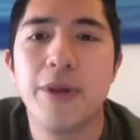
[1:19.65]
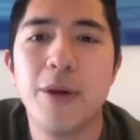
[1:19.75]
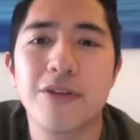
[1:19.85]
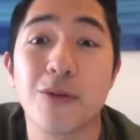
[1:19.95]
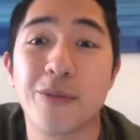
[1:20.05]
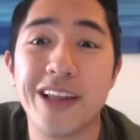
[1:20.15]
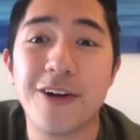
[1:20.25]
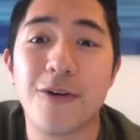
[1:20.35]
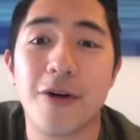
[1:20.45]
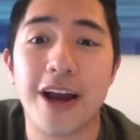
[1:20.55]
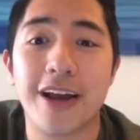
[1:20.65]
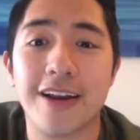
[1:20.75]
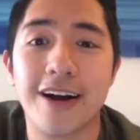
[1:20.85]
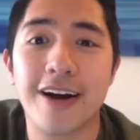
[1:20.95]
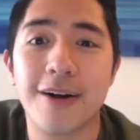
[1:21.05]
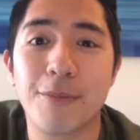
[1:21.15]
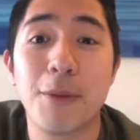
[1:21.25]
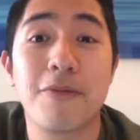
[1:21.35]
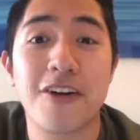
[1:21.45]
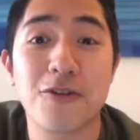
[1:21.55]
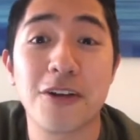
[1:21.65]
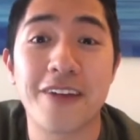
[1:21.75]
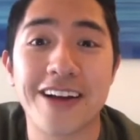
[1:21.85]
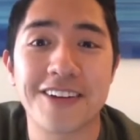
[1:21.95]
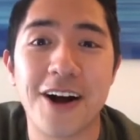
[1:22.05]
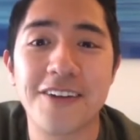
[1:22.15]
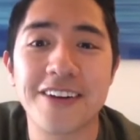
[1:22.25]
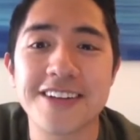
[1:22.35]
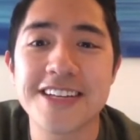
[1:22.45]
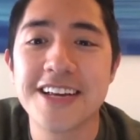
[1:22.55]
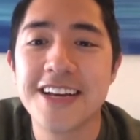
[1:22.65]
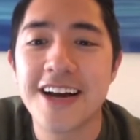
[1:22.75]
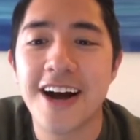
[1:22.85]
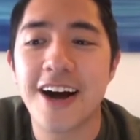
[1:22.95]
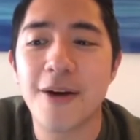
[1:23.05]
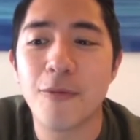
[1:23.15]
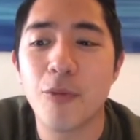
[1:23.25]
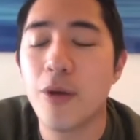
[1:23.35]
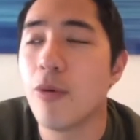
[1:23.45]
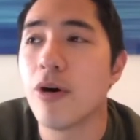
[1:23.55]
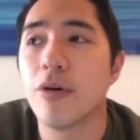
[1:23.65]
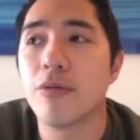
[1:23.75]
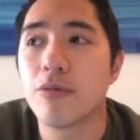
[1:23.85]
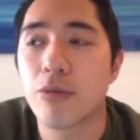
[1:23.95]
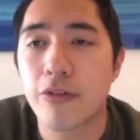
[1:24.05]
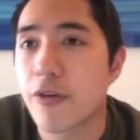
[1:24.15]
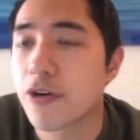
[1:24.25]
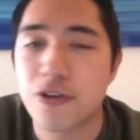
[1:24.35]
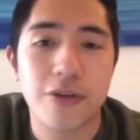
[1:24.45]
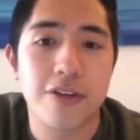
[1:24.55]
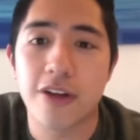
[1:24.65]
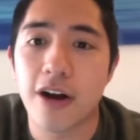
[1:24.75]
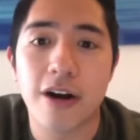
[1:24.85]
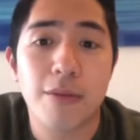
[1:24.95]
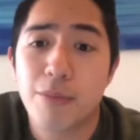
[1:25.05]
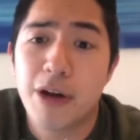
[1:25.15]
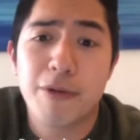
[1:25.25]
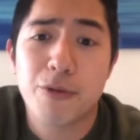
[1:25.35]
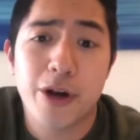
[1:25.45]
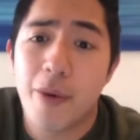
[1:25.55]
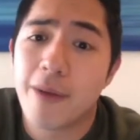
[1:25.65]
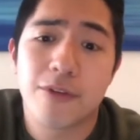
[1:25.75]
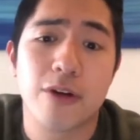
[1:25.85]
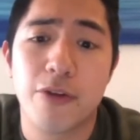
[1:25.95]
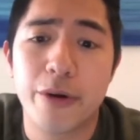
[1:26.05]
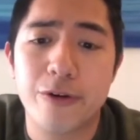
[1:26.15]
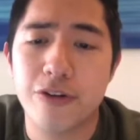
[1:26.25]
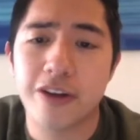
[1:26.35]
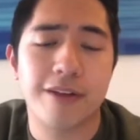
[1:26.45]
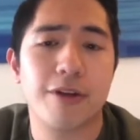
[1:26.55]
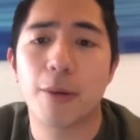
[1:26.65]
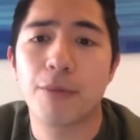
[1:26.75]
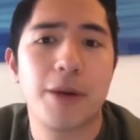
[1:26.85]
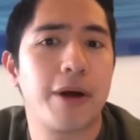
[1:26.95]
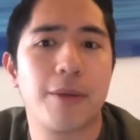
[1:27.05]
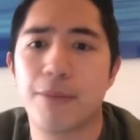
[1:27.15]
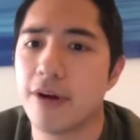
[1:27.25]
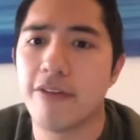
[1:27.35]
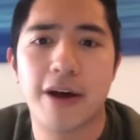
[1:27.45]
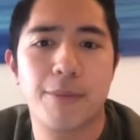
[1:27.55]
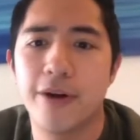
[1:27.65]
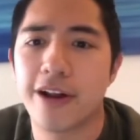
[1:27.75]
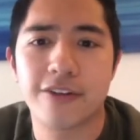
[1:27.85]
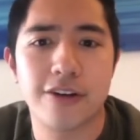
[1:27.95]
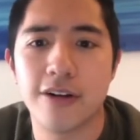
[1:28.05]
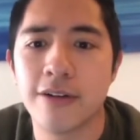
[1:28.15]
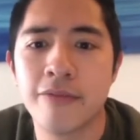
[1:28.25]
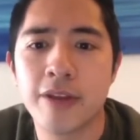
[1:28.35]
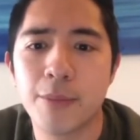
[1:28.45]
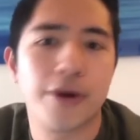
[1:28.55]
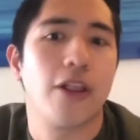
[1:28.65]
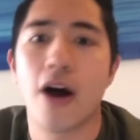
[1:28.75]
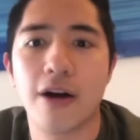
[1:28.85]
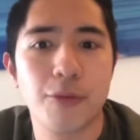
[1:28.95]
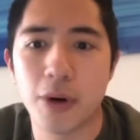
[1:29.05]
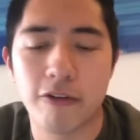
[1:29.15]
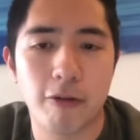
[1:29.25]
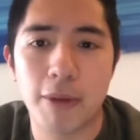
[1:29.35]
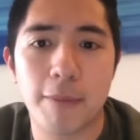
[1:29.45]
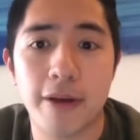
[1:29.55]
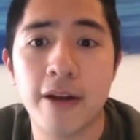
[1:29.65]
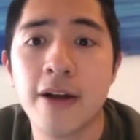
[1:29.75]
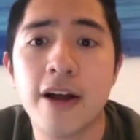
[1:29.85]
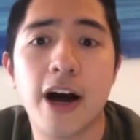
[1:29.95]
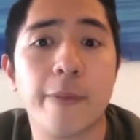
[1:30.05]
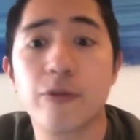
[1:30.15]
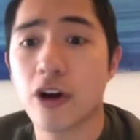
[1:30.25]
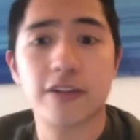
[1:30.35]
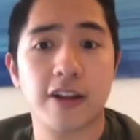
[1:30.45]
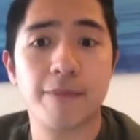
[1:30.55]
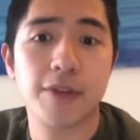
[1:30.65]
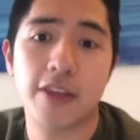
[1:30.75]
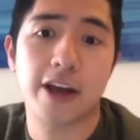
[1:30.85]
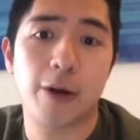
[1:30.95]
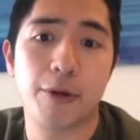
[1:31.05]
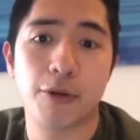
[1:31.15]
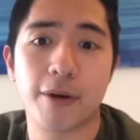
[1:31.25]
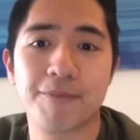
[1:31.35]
BU has a really great uh, pre-professional advising office. Um, we will refer students there pretty much right away. So if you're interested in, you know, pre-med, pre-vet, pre-dental, pre-law, whatever it may be, um, talk to them and they can help you through it.